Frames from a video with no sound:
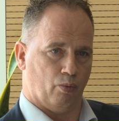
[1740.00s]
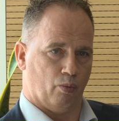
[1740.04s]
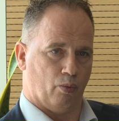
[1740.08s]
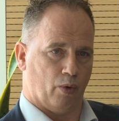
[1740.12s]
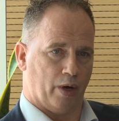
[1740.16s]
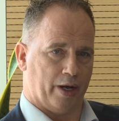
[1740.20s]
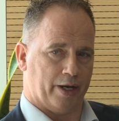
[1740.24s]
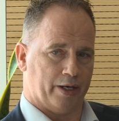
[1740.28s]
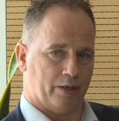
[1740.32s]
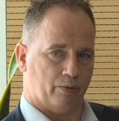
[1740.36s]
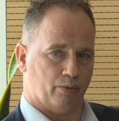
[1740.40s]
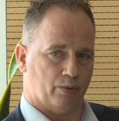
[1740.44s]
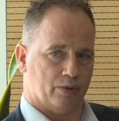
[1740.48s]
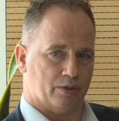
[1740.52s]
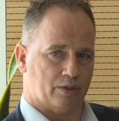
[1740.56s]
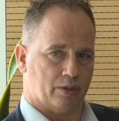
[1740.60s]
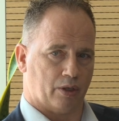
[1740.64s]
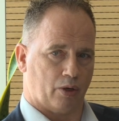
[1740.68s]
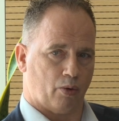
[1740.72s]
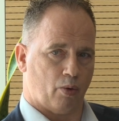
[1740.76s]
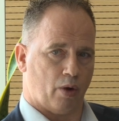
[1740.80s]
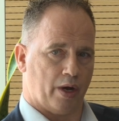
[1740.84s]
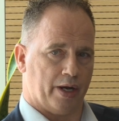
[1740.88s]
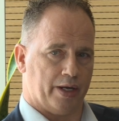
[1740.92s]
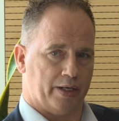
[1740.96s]
why it was
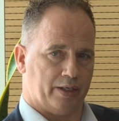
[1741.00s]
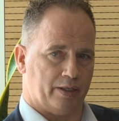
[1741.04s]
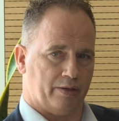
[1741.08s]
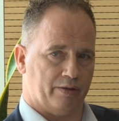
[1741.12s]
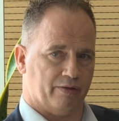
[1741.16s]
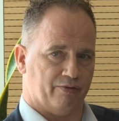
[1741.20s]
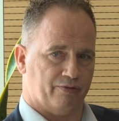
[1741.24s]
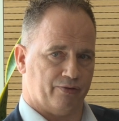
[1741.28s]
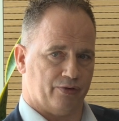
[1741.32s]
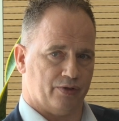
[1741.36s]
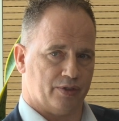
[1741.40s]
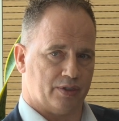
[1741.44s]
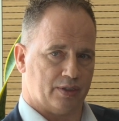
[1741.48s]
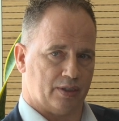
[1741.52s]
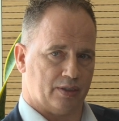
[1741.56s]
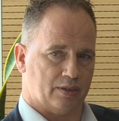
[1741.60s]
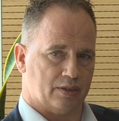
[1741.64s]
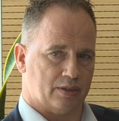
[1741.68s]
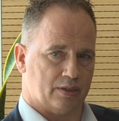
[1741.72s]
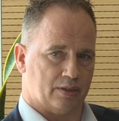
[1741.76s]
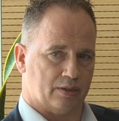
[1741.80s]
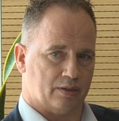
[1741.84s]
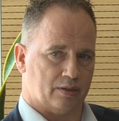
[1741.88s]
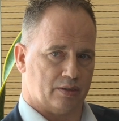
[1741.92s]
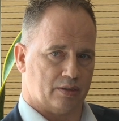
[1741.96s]
acquired in the first
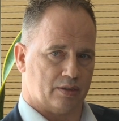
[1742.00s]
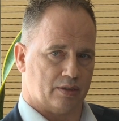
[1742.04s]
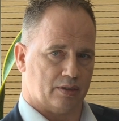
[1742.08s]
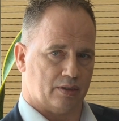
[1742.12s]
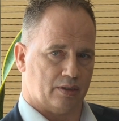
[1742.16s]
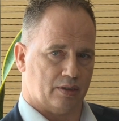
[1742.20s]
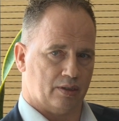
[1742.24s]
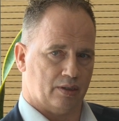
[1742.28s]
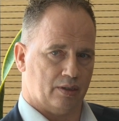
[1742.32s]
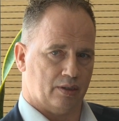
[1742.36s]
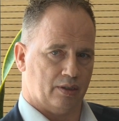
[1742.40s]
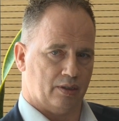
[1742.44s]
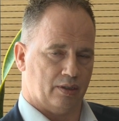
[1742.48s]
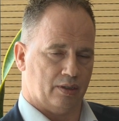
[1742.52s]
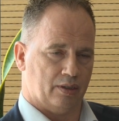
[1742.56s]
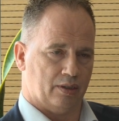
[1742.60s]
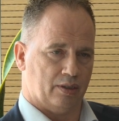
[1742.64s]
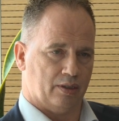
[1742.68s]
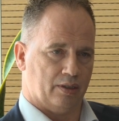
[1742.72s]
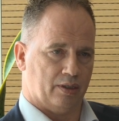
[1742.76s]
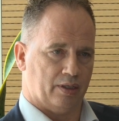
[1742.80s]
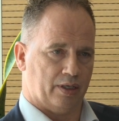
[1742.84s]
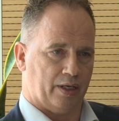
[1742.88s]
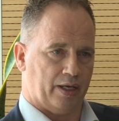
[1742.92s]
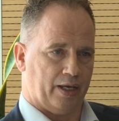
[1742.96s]
instance?
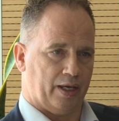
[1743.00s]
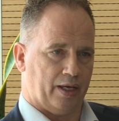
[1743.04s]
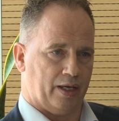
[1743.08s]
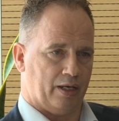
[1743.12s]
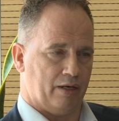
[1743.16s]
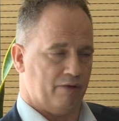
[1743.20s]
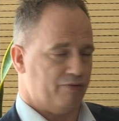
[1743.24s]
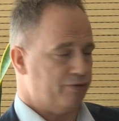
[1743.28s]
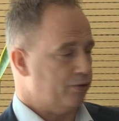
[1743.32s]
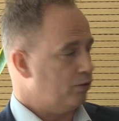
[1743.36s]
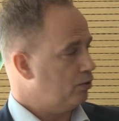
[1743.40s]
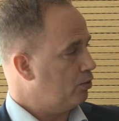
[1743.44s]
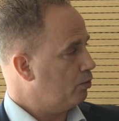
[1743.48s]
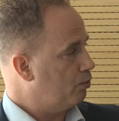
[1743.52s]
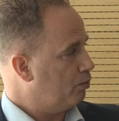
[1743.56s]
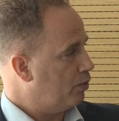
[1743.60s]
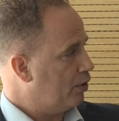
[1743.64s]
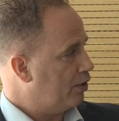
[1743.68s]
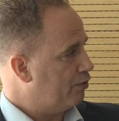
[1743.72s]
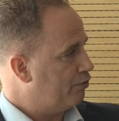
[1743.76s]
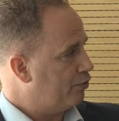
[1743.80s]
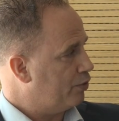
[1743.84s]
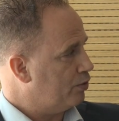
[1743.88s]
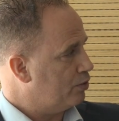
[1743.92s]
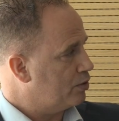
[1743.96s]
And if
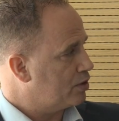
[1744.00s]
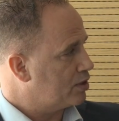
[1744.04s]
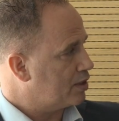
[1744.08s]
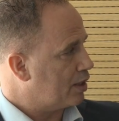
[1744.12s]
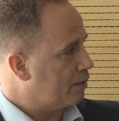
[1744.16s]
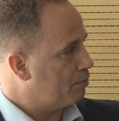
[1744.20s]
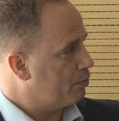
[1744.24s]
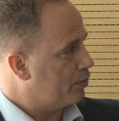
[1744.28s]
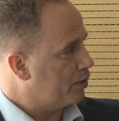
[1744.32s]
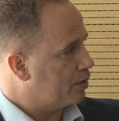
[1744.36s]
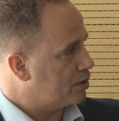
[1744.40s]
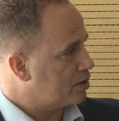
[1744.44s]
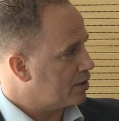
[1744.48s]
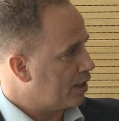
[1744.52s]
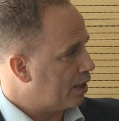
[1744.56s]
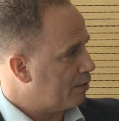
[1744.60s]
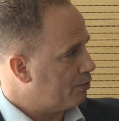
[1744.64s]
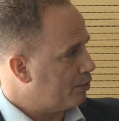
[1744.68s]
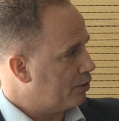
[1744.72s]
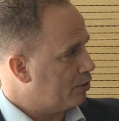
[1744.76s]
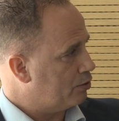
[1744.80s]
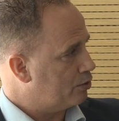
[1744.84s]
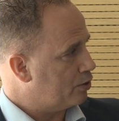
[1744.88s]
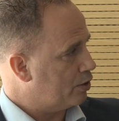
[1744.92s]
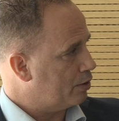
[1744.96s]
you sum this
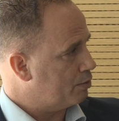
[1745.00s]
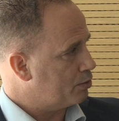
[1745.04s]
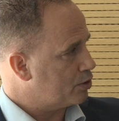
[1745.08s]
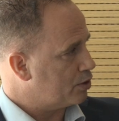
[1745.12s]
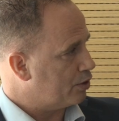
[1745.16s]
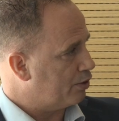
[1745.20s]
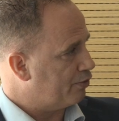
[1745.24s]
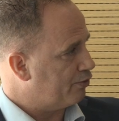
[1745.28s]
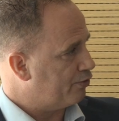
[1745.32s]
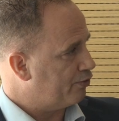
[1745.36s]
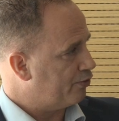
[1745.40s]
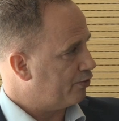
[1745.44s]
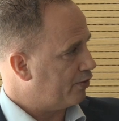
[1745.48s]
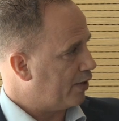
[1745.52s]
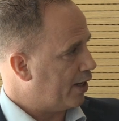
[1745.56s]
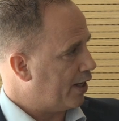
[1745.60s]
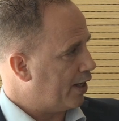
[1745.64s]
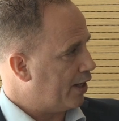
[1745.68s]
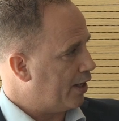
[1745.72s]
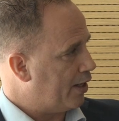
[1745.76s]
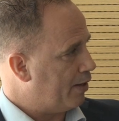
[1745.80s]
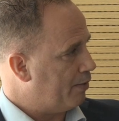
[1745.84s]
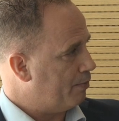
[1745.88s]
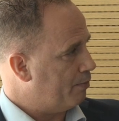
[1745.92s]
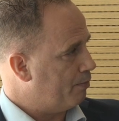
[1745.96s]
up in terms of
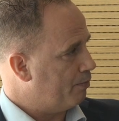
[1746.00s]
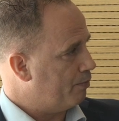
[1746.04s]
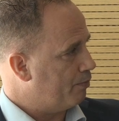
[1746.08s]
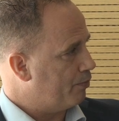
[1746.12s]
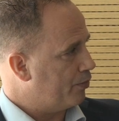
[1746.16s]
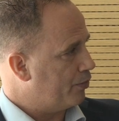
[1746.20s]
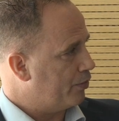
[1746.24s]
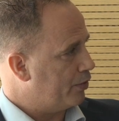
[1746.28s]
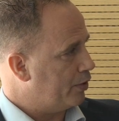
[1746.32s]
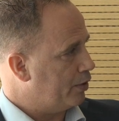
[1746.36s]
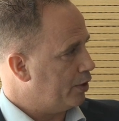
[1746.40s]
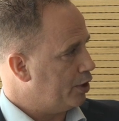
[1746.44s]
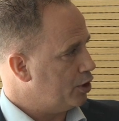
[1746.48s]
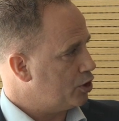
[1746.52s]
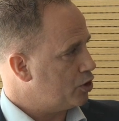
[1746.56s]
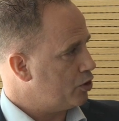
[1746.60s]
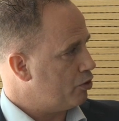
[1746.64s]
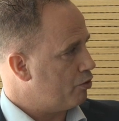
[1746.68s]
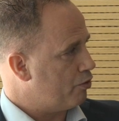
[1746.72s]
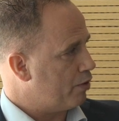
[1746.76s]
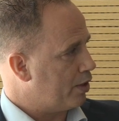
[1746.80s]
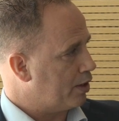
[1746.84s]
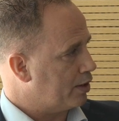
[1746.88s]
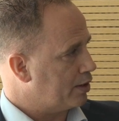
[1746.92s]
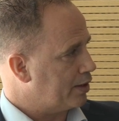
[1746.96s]
the
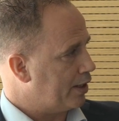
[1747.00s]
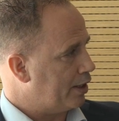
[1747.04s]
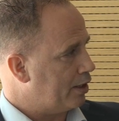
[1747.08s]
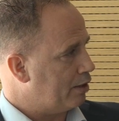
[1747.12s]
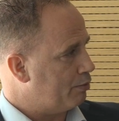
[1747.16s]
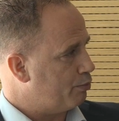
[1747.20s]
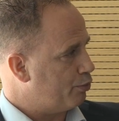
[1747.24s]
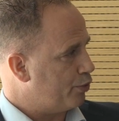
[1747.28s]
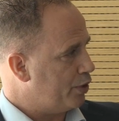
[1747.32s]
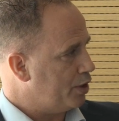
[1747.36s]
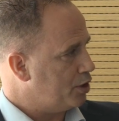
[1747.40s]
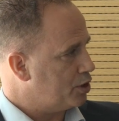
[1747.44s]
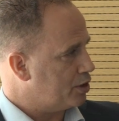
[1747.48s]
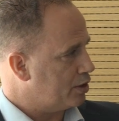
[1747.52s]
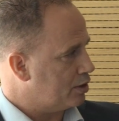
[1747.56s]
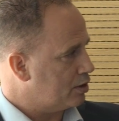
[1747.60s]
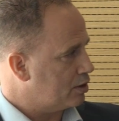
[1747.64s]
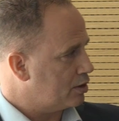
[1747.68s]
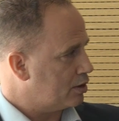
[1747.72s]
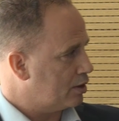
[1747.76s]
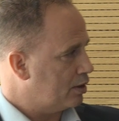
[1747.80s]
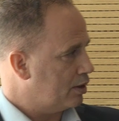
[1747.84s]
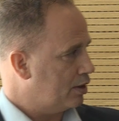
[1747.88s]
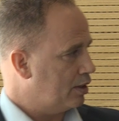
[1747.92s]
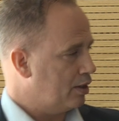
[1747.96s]
issue around data
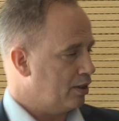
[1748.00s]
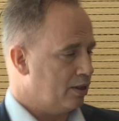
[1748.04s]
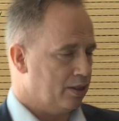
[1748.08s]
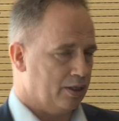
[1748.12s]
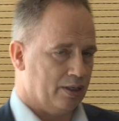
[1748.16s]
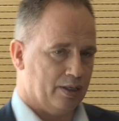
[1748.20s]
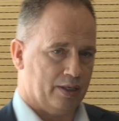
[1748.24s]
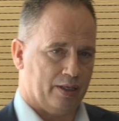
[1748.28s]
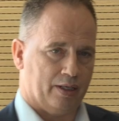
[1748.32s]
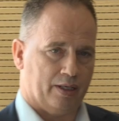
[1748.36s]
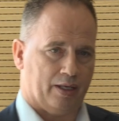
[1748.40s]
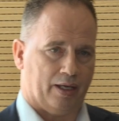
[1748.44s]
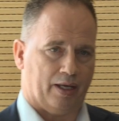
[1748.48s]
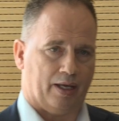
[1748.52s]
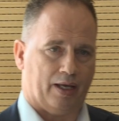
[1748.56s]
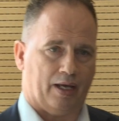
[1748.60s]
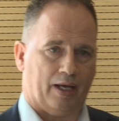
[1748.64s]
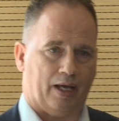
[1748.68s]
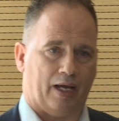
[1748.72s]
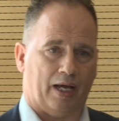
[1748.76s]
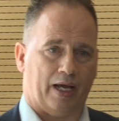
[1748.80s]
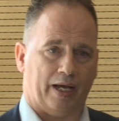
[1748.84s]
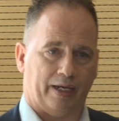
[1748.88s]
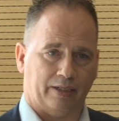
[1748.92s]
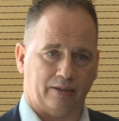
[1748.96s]
breaches,
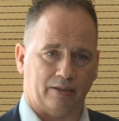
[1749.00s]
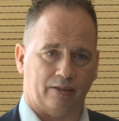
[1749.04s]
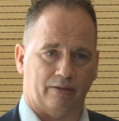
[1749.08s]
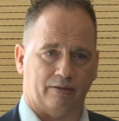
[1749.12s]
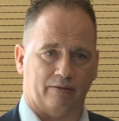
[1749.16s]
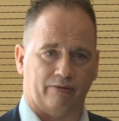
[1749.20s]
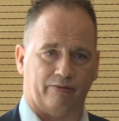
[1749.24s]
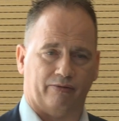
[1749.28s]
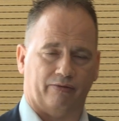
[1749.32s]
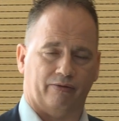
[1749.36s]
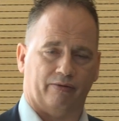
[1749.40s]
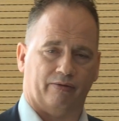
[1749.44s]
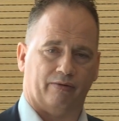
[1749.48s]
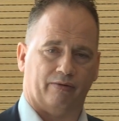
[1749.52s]
a heightened